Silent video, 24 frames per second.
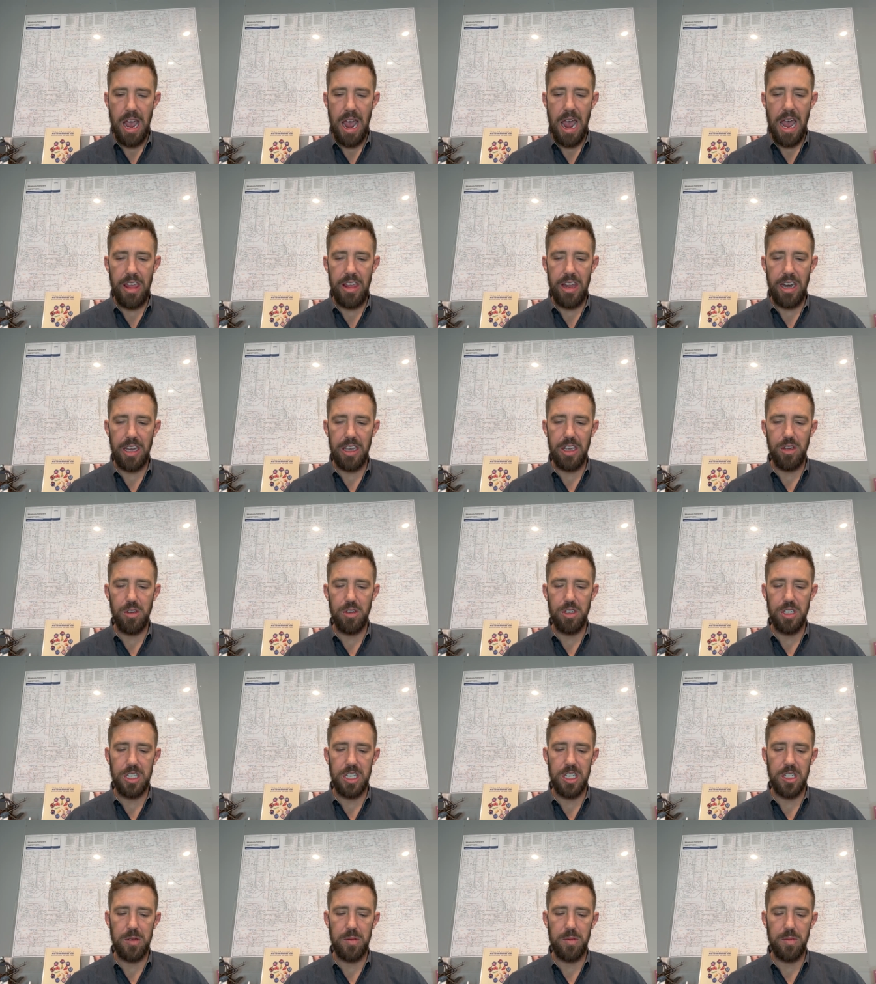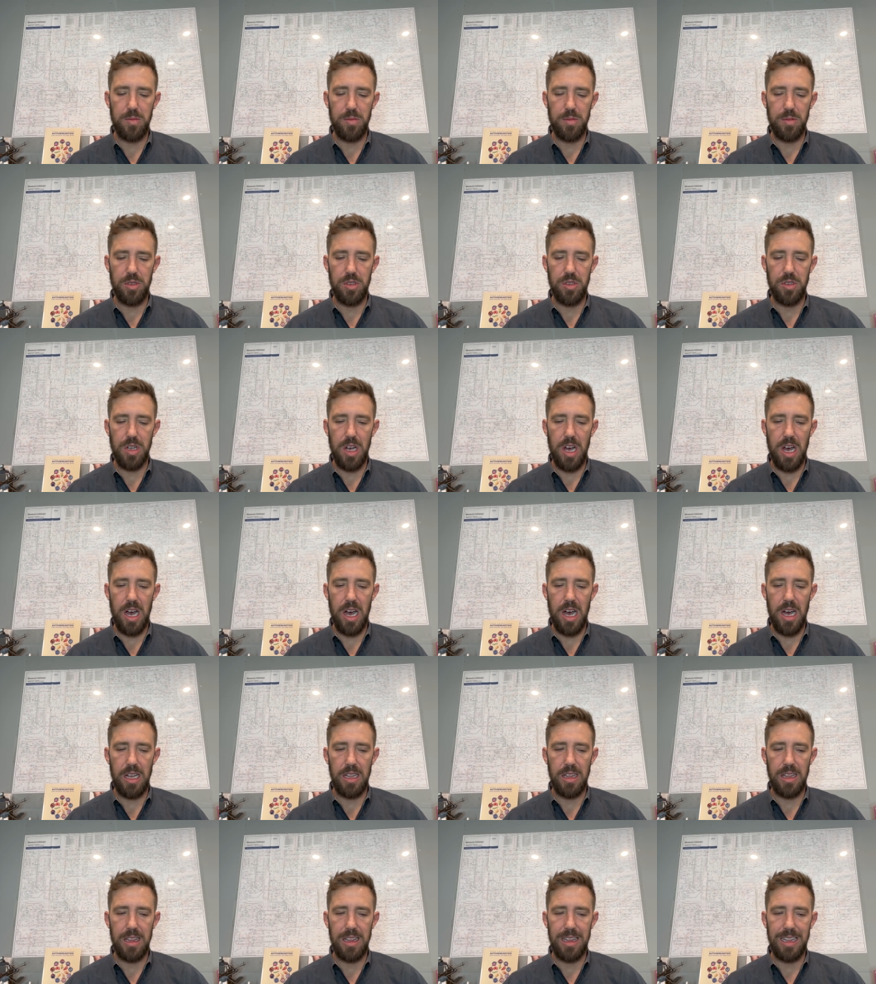And then i use this
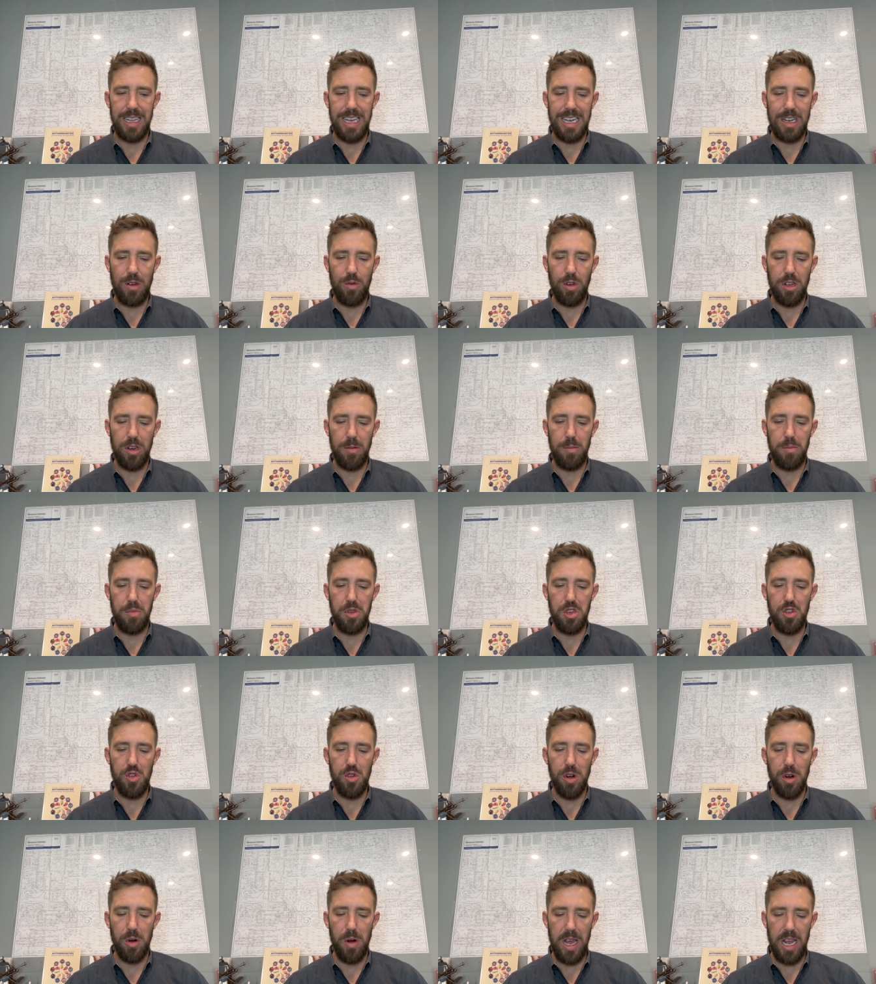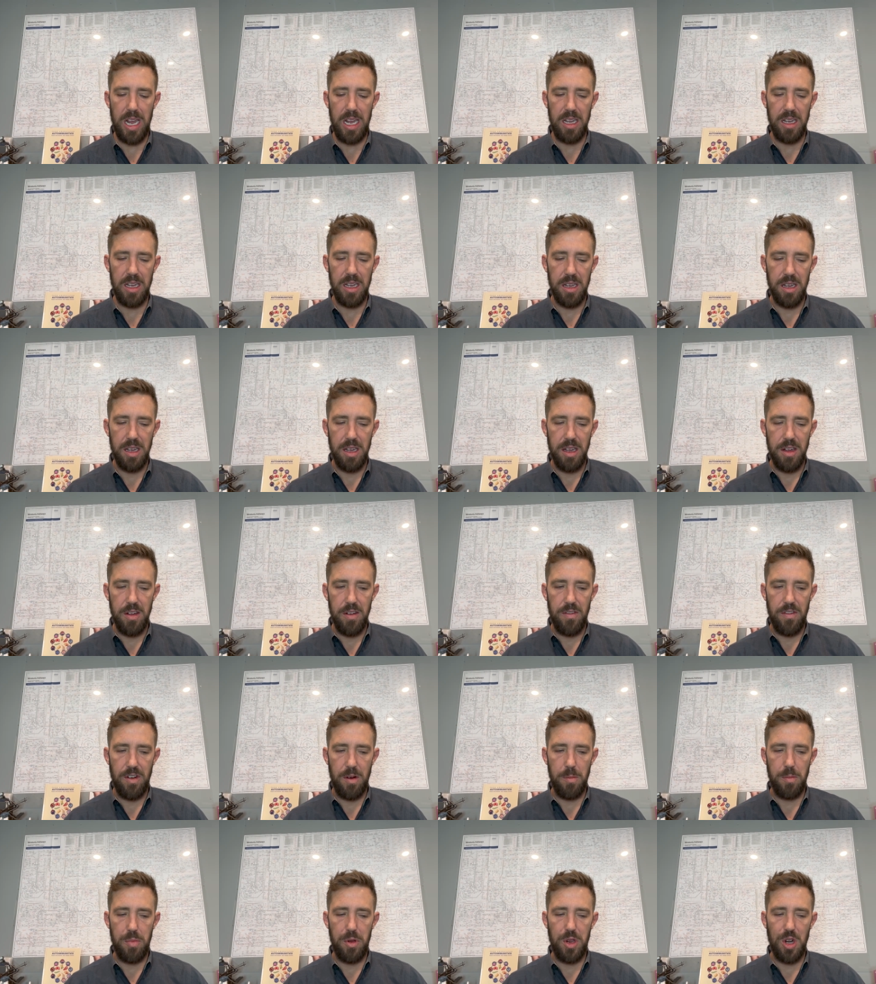uh, liquid butyrate
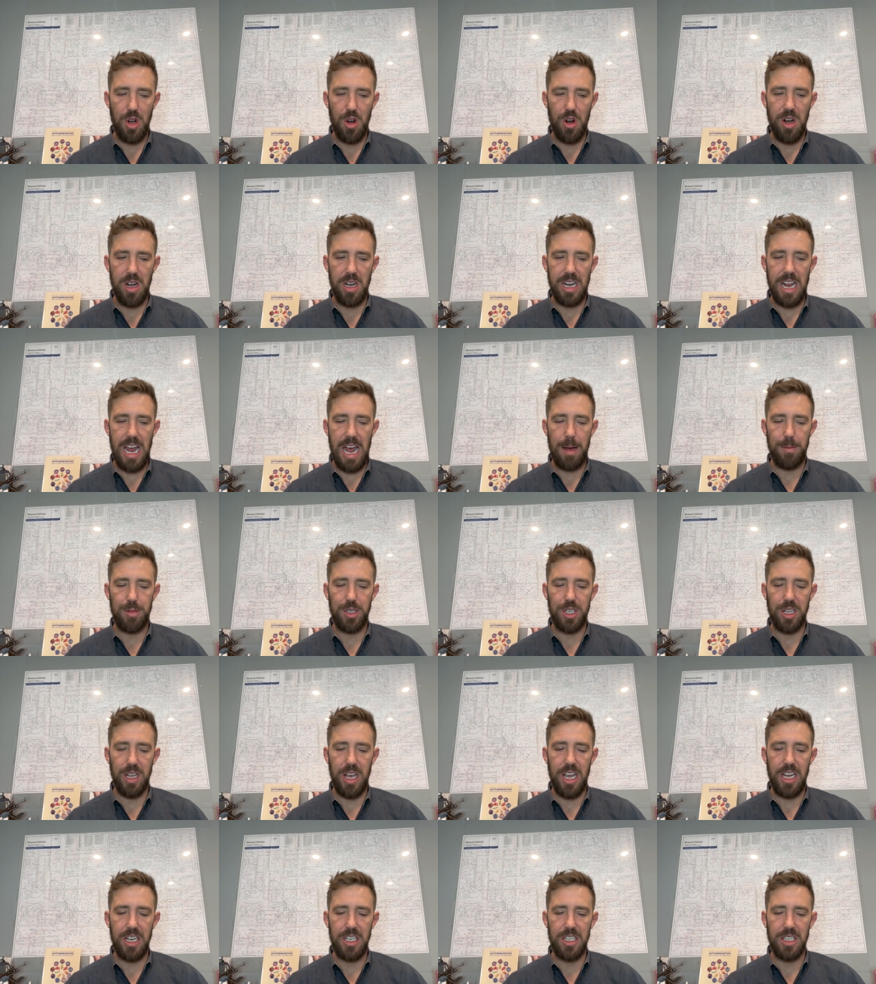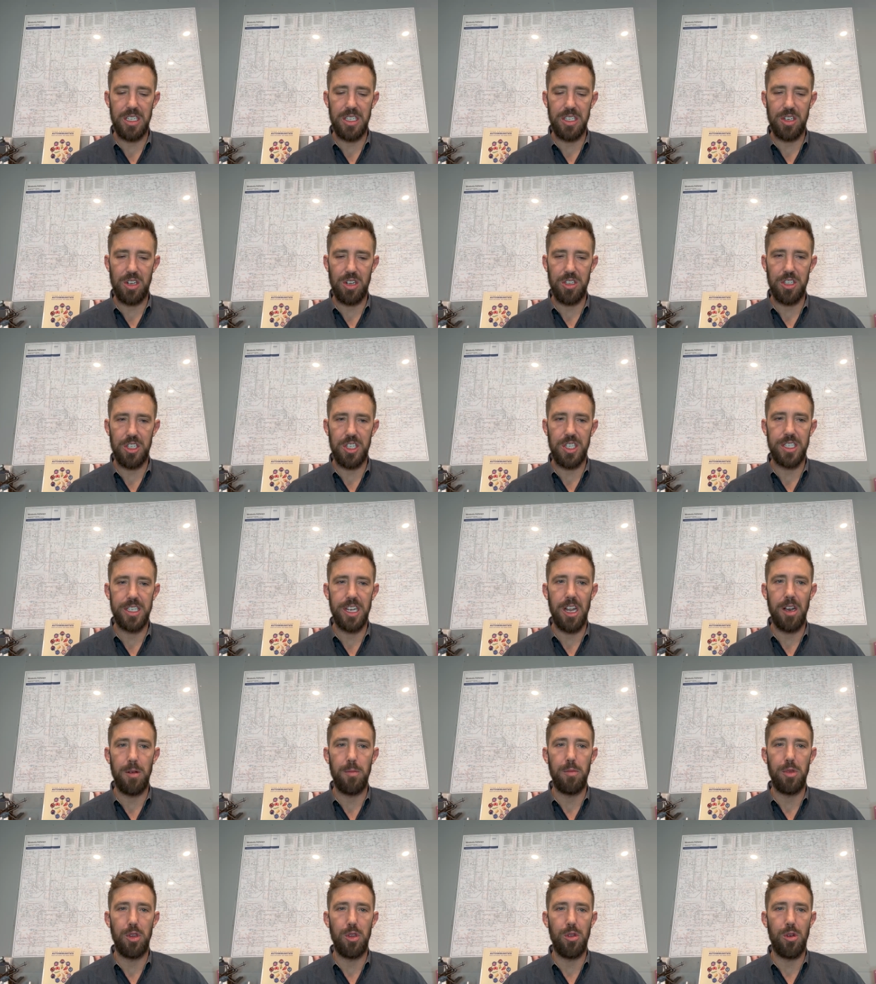from Pure Encapsulations called
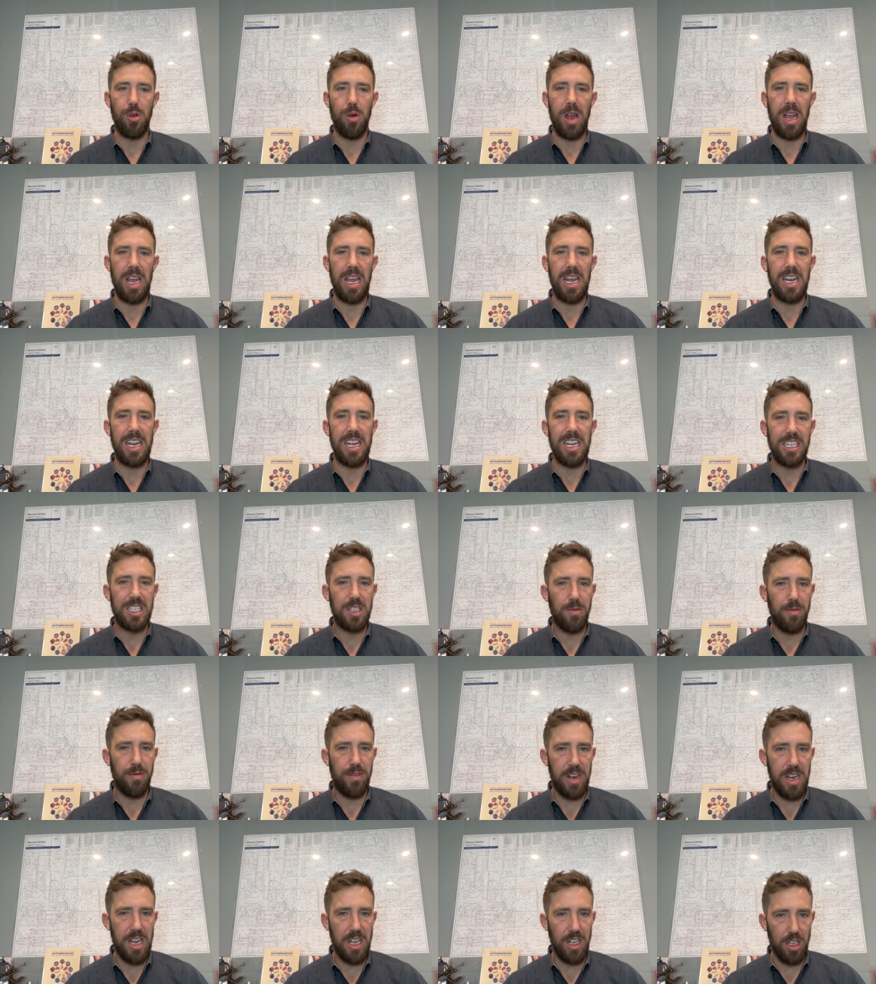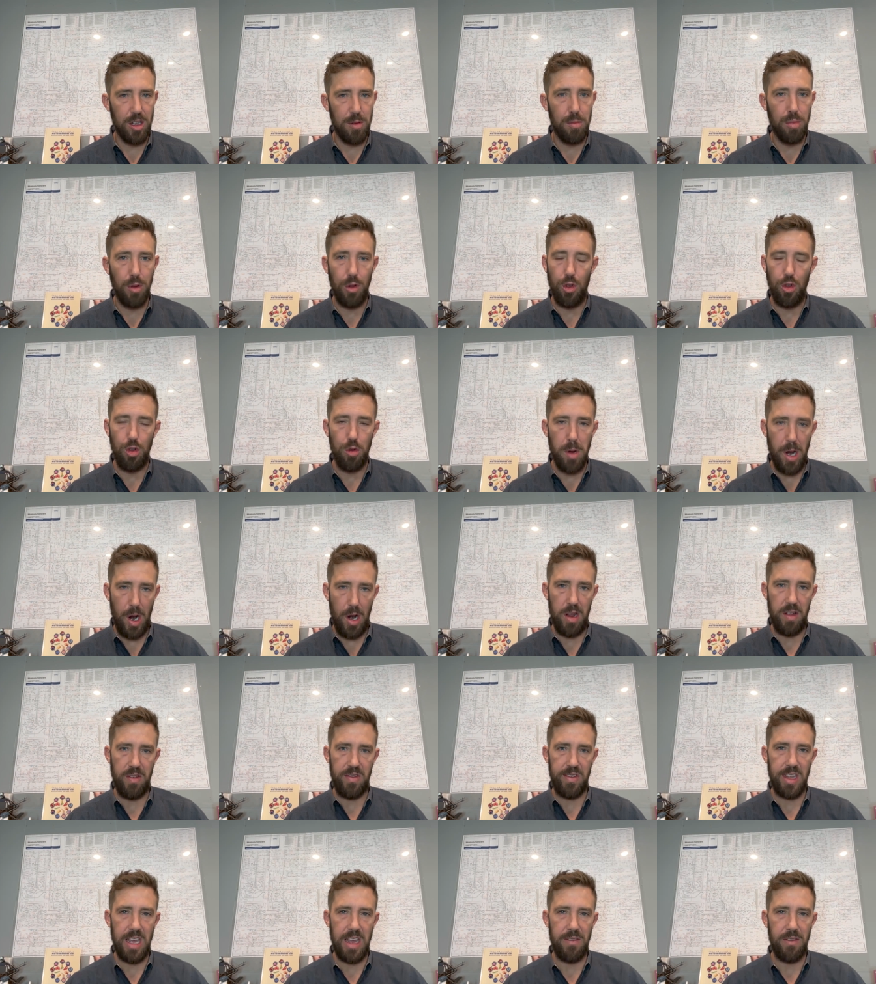SunButyrate, and it's vanilla blueberry
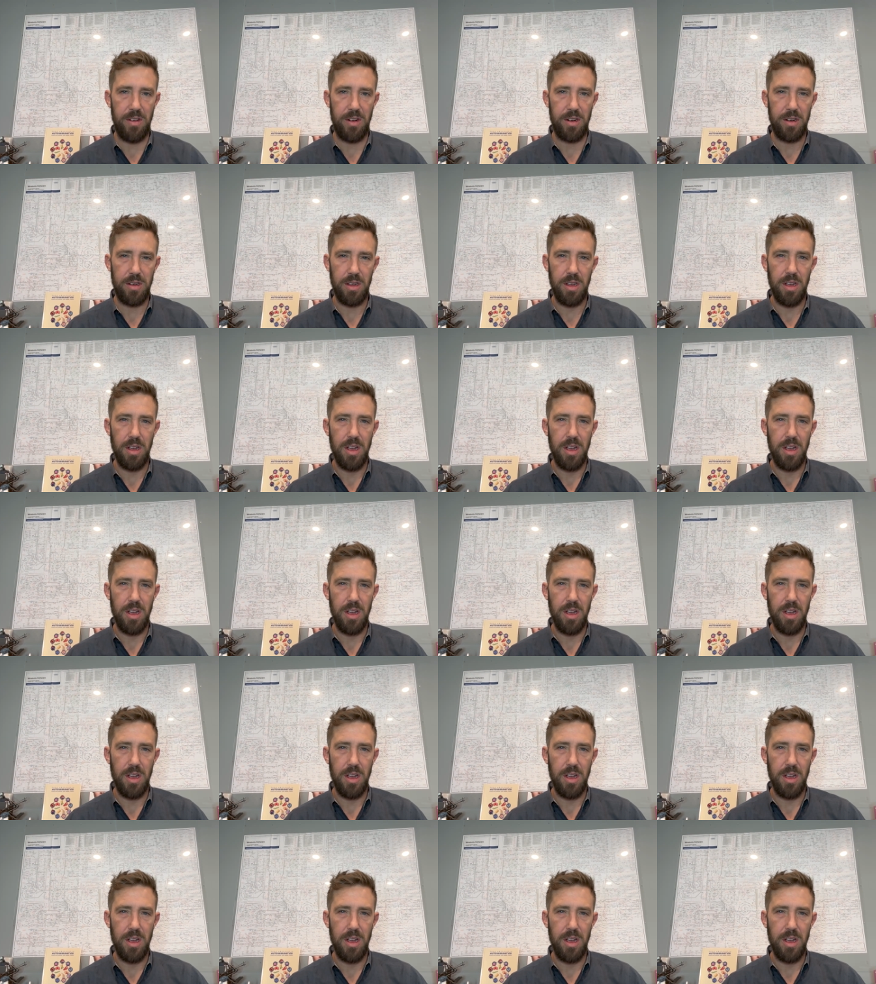flavored.